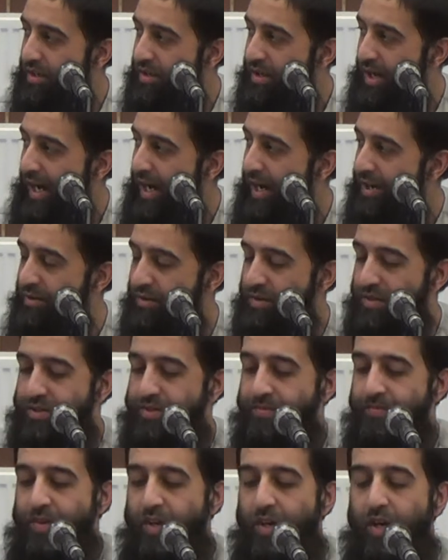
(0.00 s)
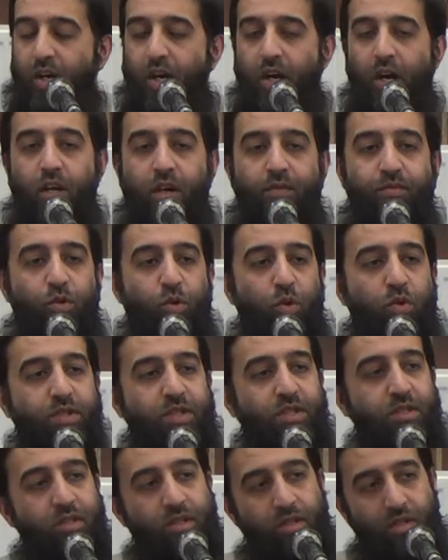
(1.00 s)
the idols. And of
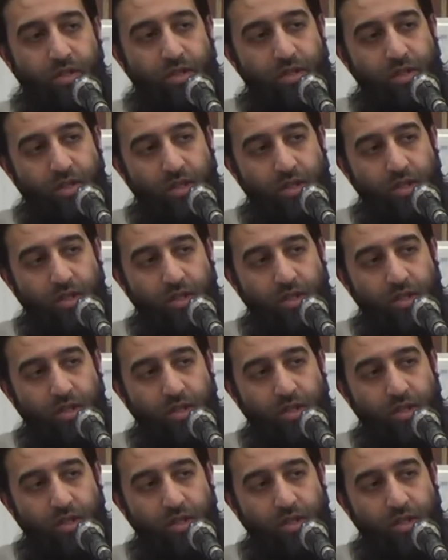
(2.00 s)
course,